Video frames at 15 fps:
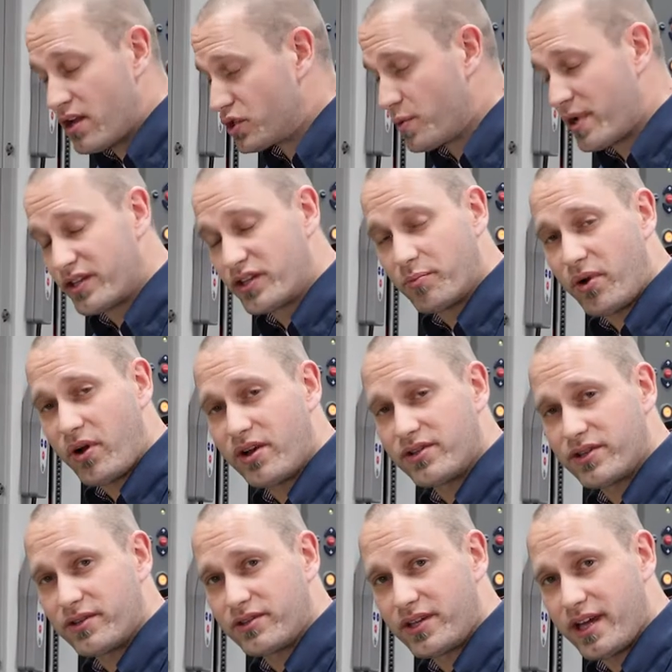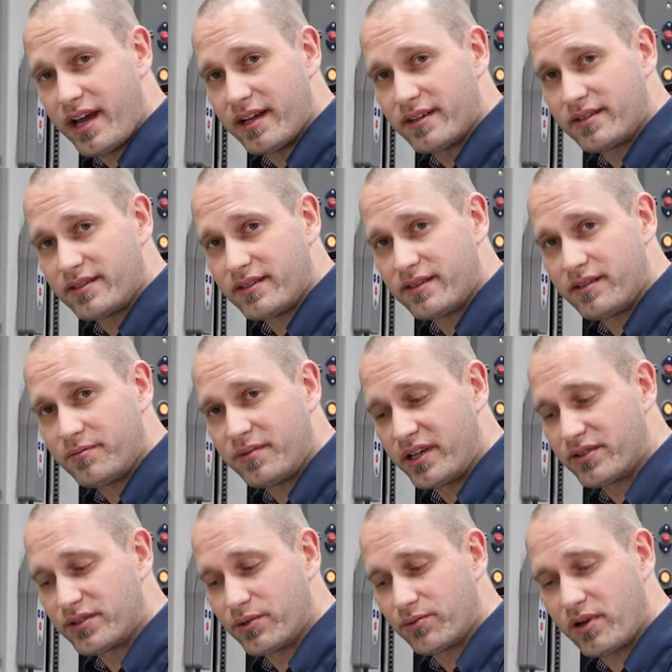So we have to pause our test
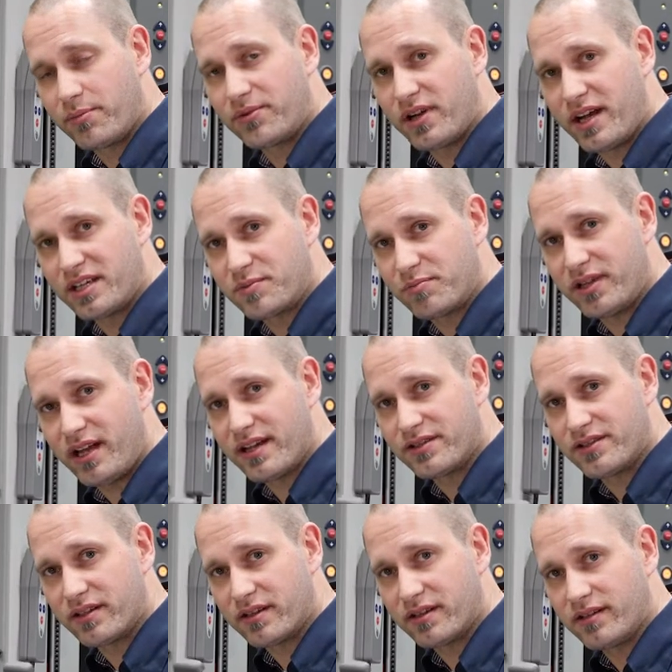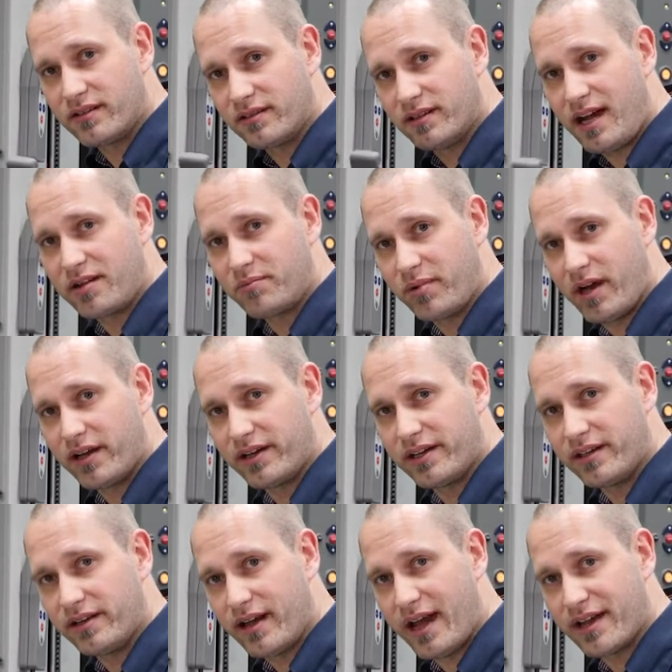because the rubberized plastic lock
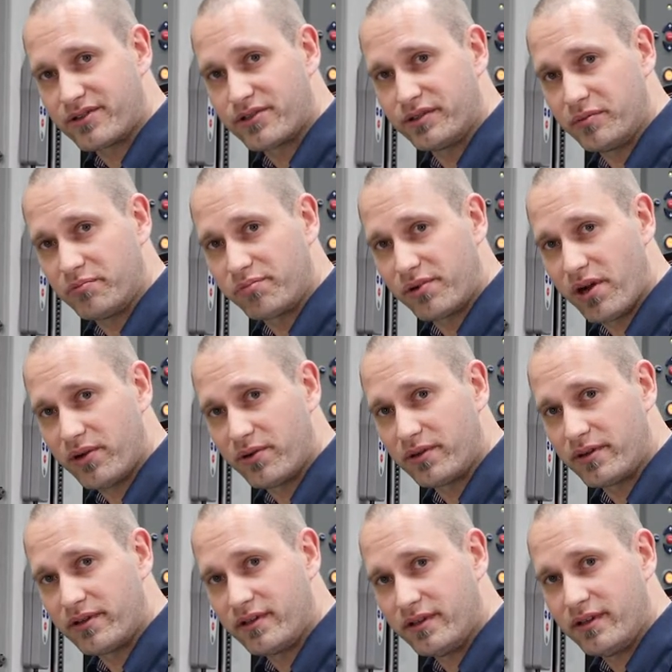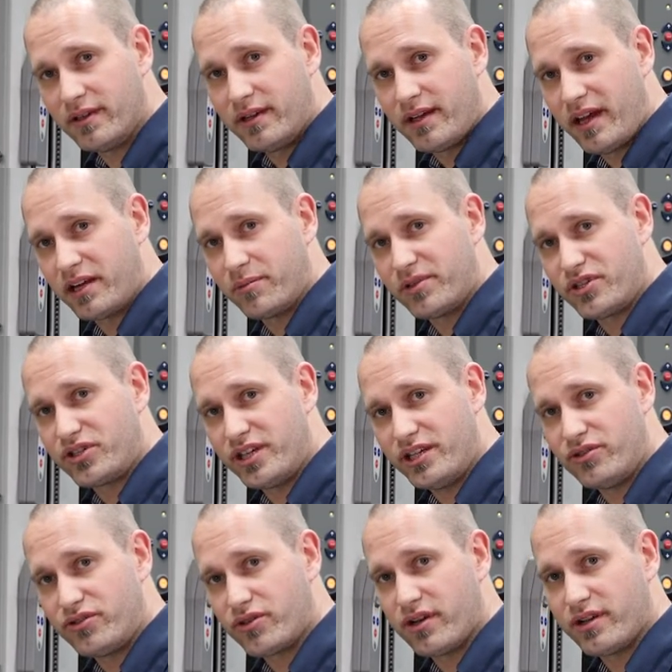body actually broke and a
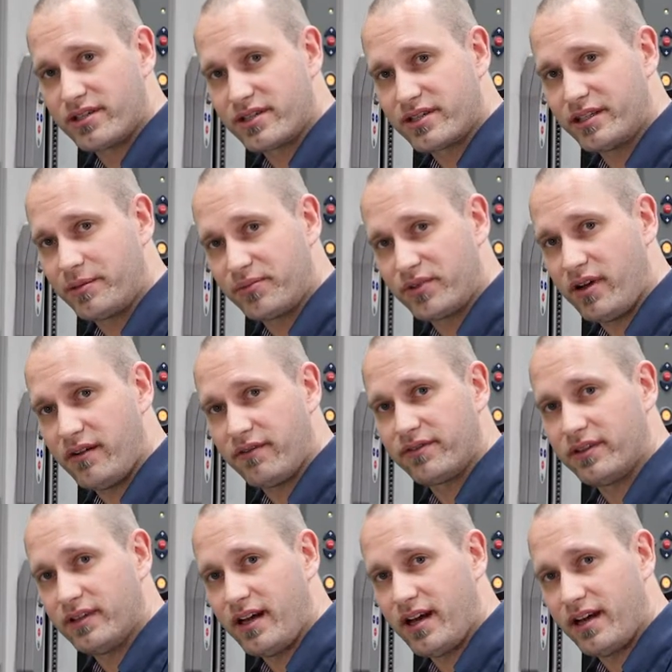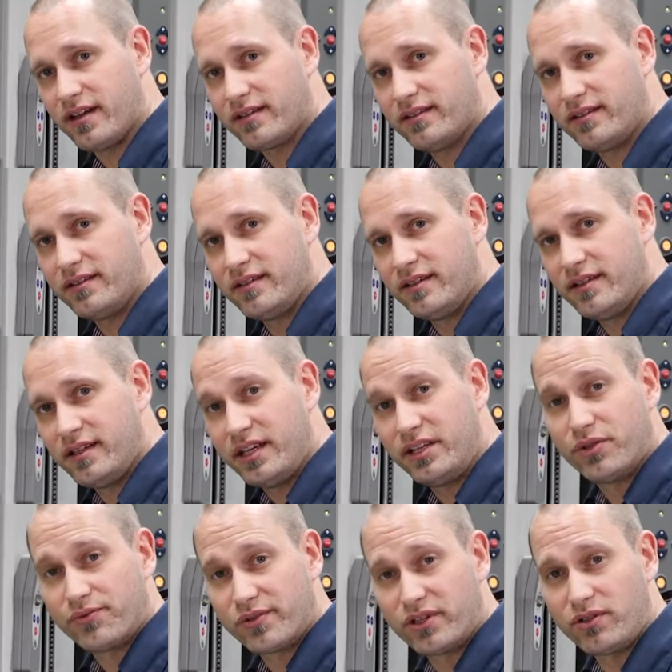machine jaw slipped off the lock. In
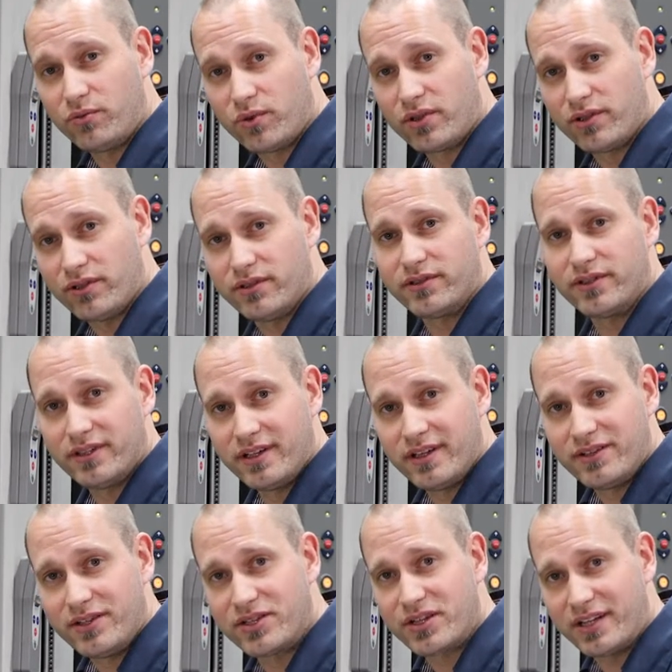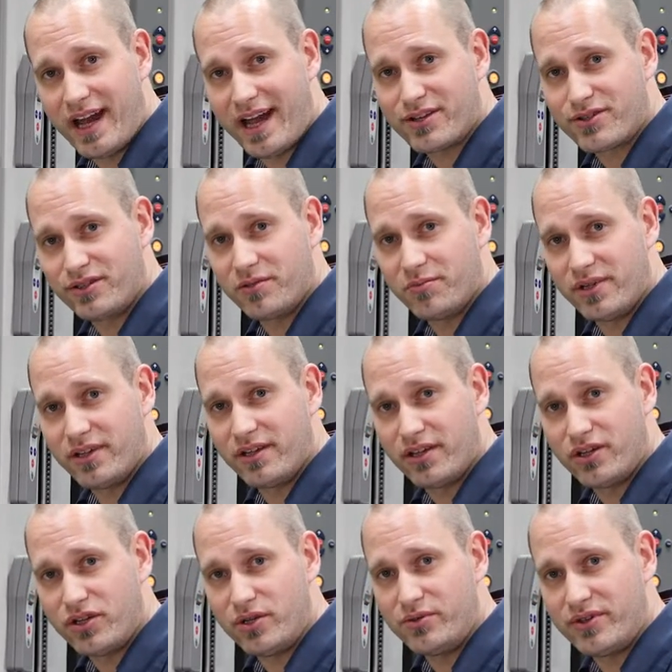the real world, this can actually be
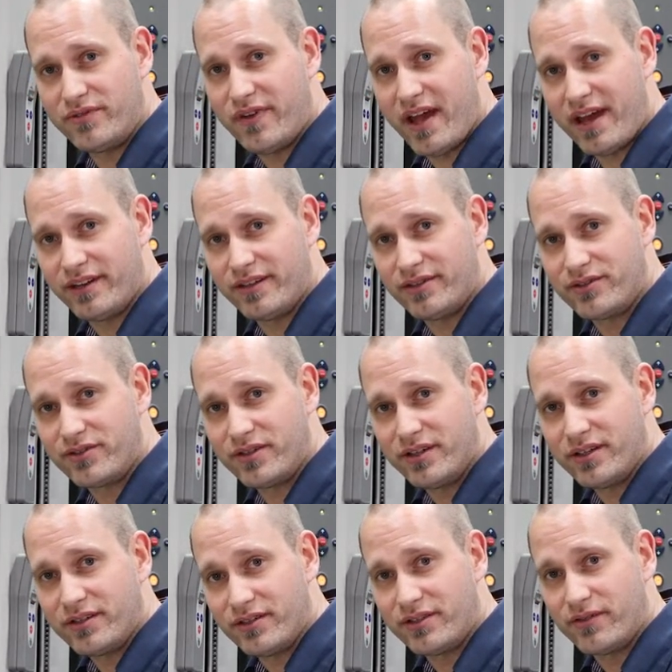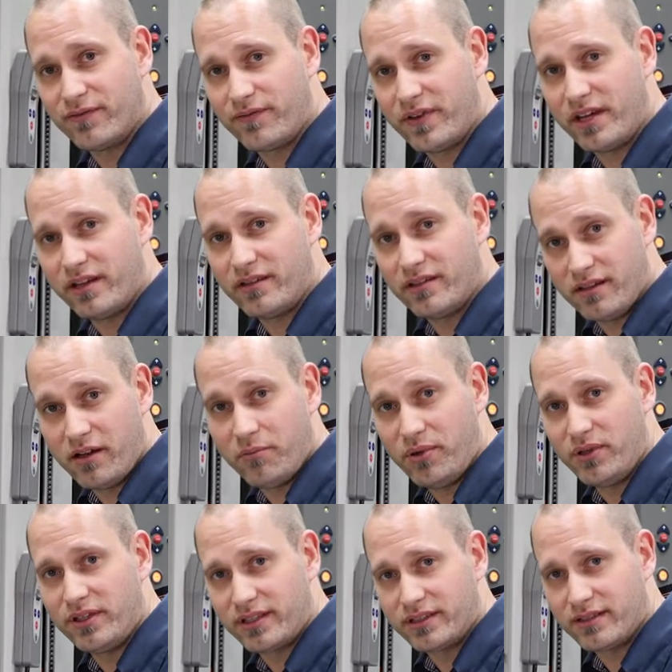a huge advantage to defeat a
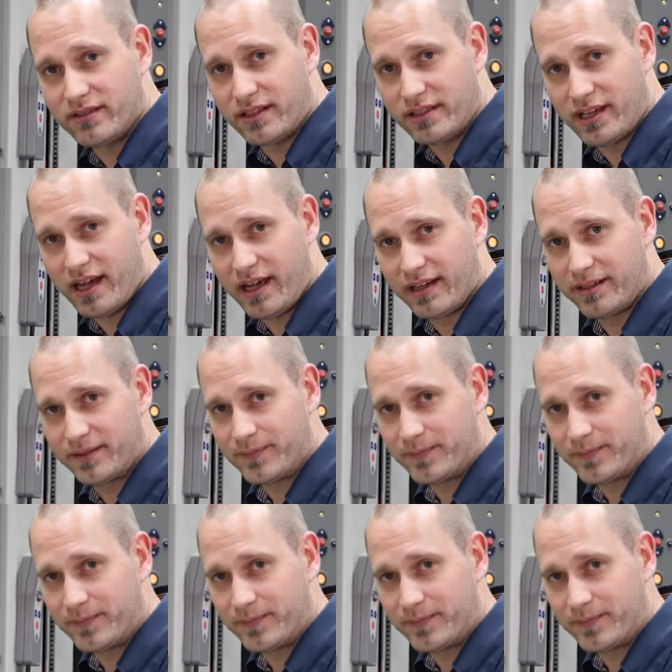pulling attack.